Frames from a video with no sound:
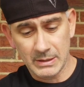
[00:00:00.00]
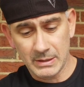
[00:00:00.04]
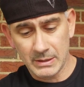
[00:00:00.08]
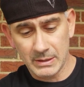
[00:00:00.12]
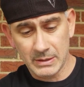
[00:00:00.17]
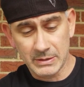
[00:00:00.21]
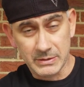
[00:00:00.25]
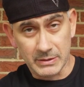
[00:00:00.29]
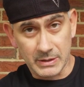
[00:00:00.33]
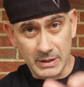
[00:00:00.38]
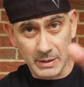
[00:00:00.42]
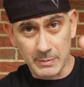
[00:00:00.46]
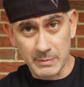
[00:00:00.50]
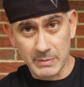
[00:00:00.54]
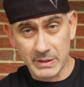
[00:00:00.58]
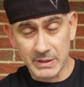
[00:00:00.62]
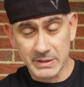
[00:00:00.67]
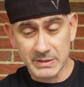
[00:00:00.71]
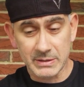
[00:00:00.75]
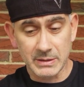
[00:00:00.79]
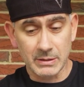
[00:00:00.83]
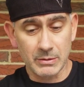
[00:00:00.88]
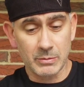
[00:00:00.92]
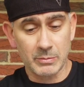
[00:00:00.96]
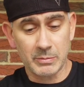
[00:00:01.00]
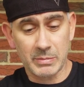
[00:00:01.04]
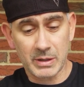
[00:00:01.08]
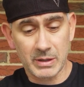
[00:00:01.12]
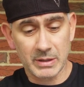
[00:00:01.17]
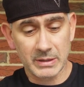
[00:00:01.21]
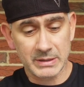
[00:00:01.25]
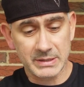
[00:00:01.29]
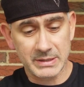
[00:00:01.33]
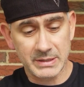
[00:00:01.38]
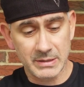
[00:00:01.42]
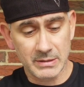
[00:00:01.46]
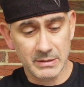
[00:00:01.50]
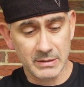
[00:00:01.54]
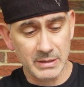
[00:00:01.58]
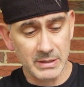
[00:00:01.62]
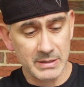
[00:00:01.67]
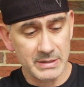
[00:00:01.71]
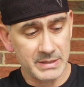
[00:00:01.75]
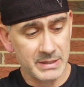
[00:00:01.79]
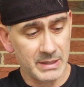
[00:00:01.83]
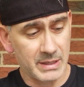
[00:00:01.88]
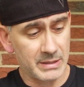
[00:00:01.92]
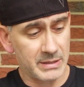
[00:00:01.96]
So it came in this little box here, and
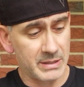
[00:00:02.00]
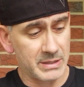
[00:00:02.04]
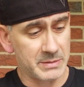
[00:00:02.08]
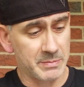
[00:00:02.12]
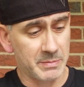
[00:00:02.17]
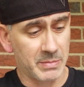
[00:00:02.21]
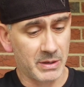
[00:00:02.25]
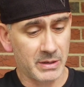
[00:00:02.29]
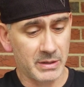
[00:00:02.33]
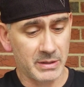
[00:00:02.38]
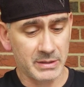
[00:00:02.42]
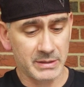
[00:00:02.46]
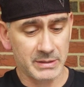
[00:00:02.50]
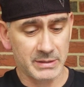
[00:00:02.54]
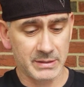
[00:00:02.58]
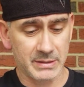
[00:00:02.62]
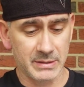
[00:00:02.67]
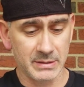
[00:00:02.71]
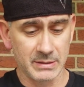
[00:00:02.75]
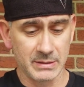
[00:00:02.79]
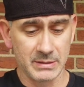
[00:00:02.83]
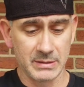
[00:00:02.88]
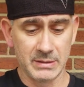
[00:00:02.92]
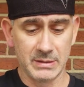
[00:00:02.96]
inside this box,